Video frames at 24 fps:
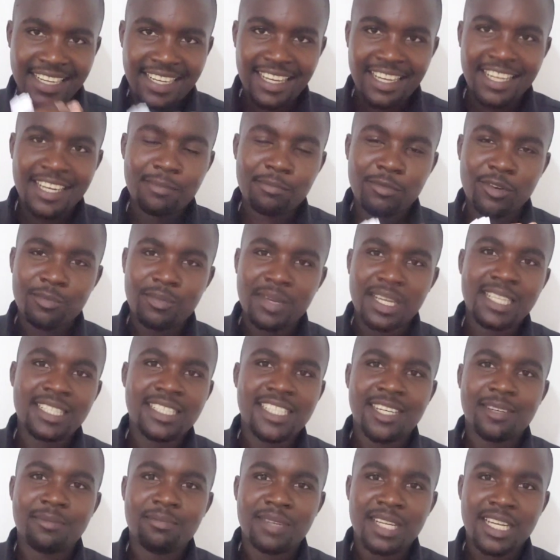Gain
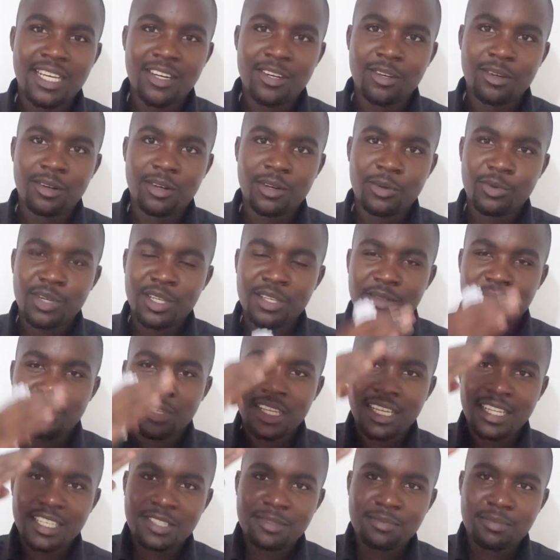momentum now. When you
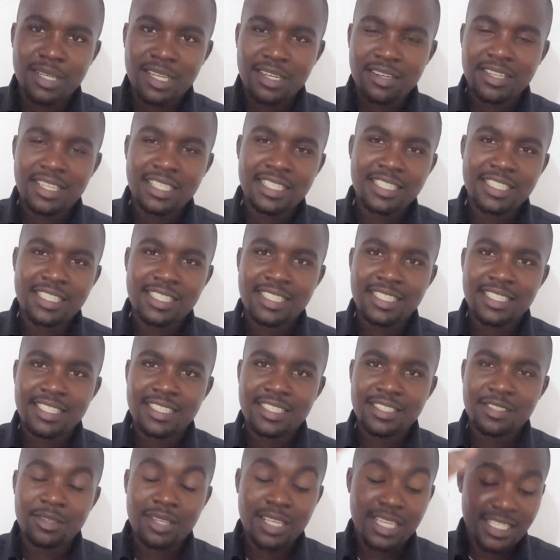get married,
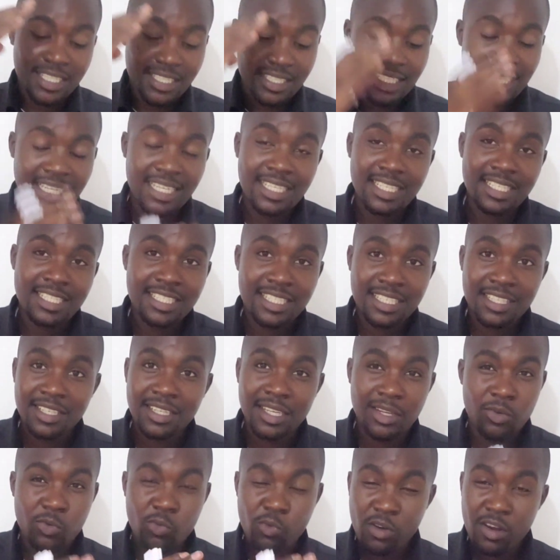you can start
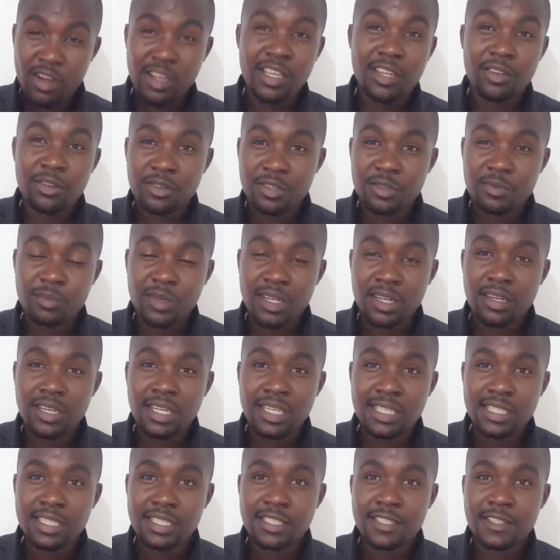teaching why you're not
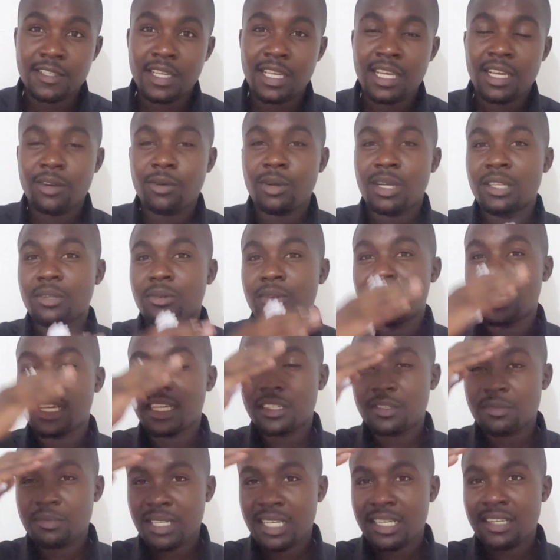married. When you
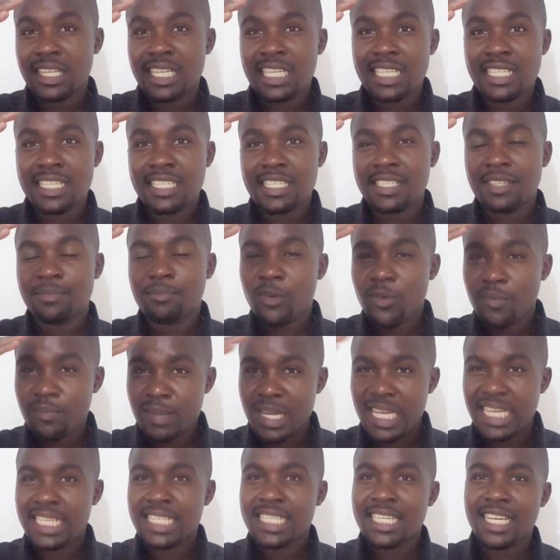get married,
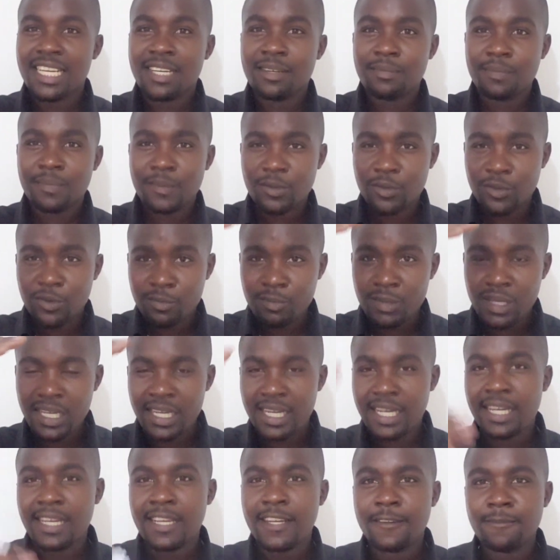momentum will be
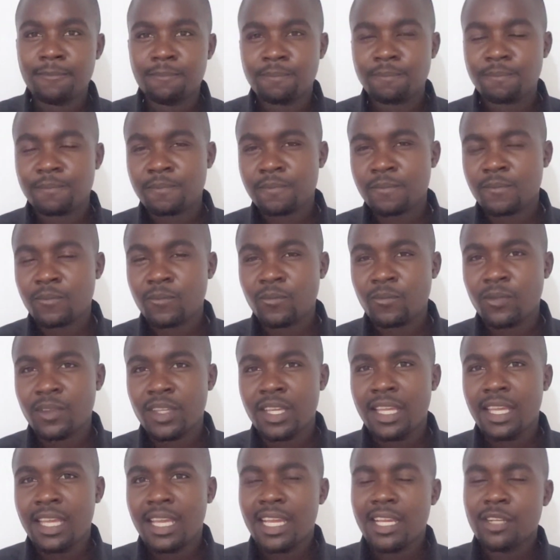higher.
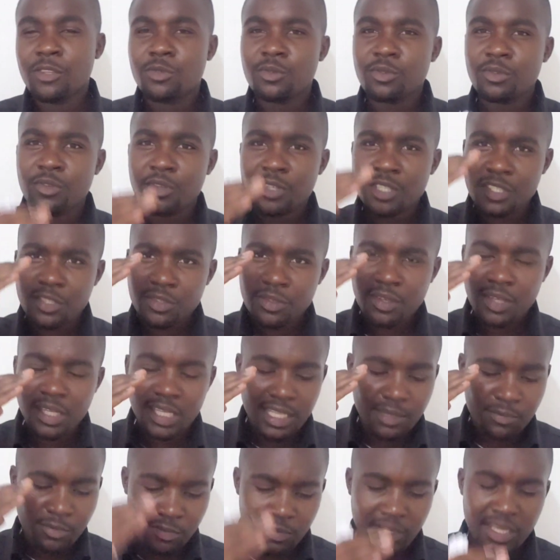
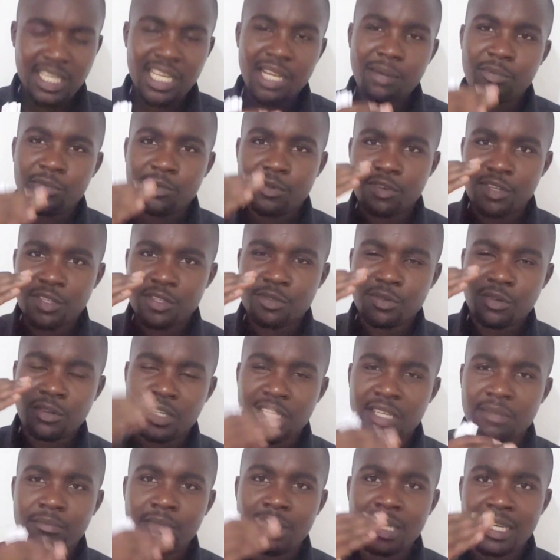The momentum will not
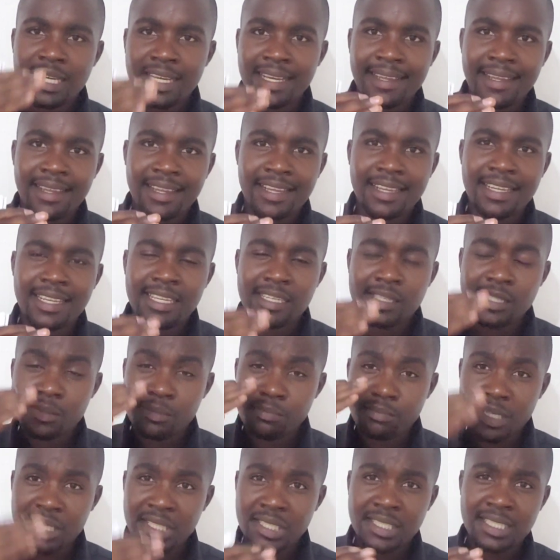only be higher, it
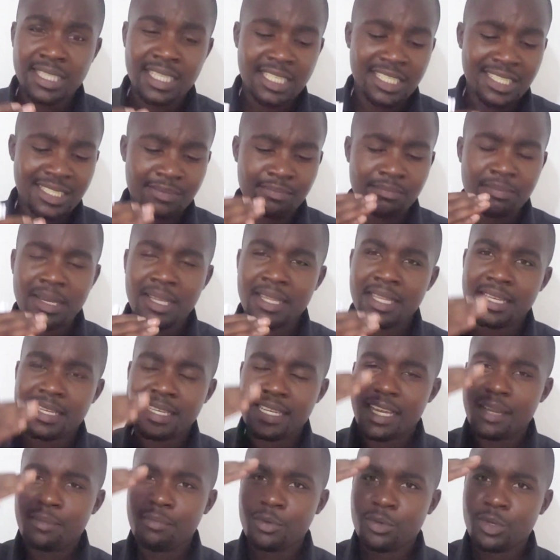means that by the
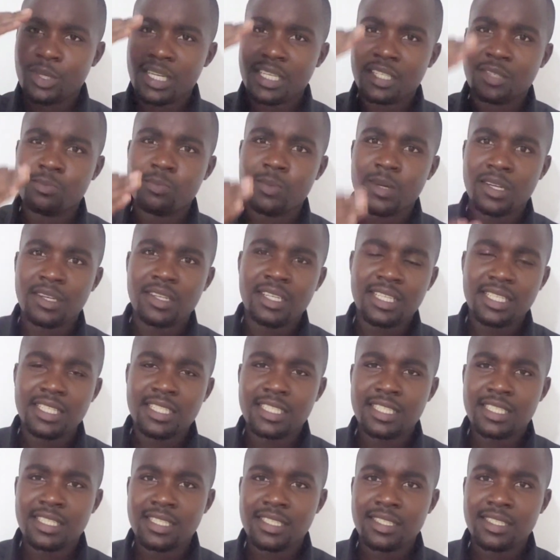time you get married,